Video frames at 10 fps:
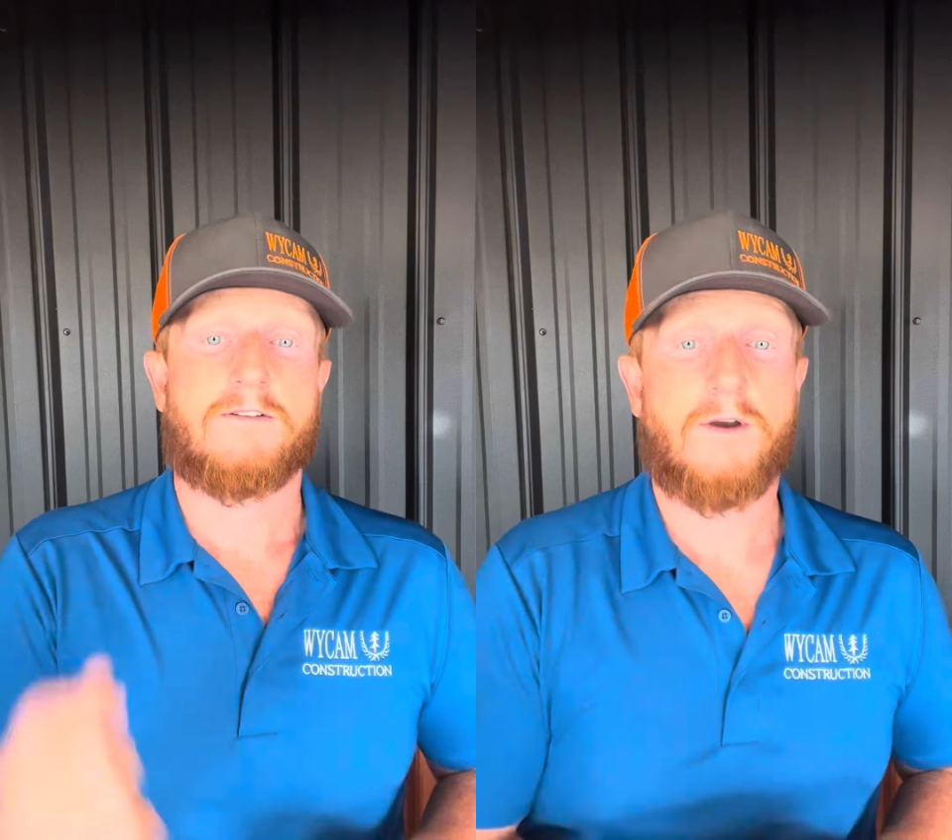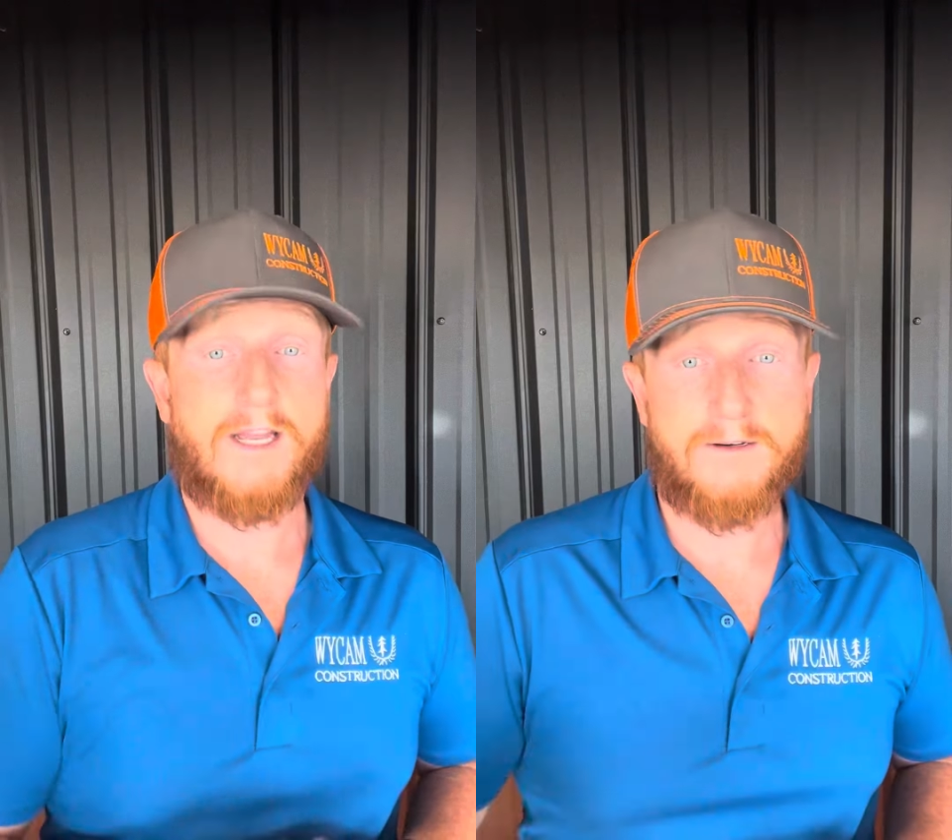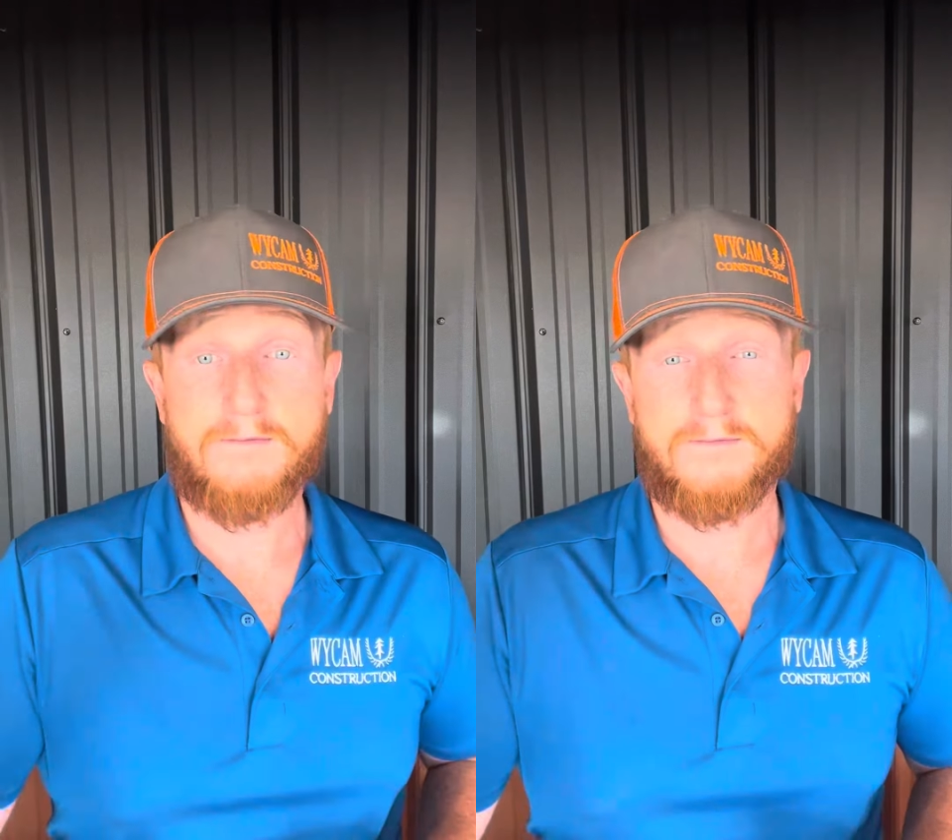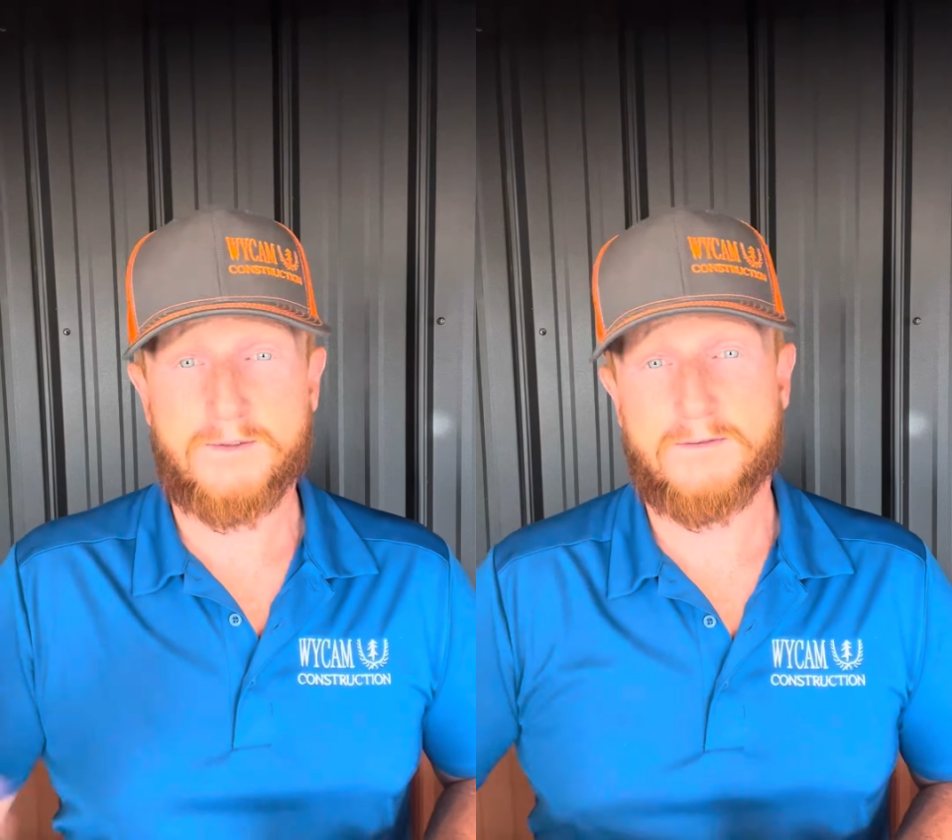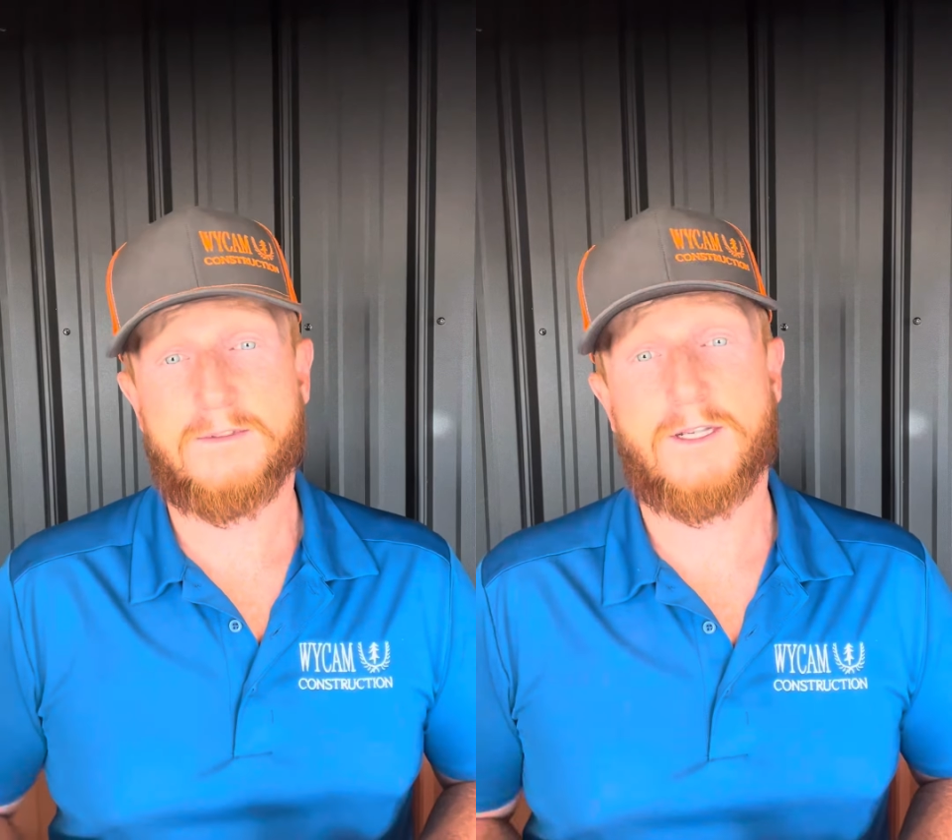Go ahead and
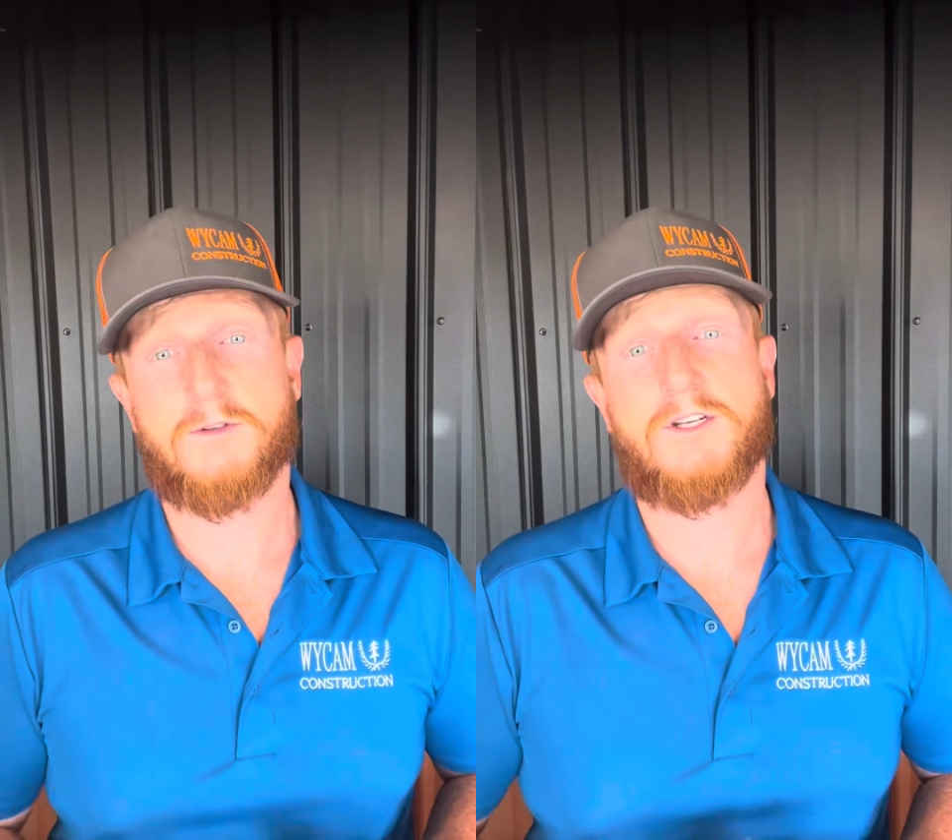double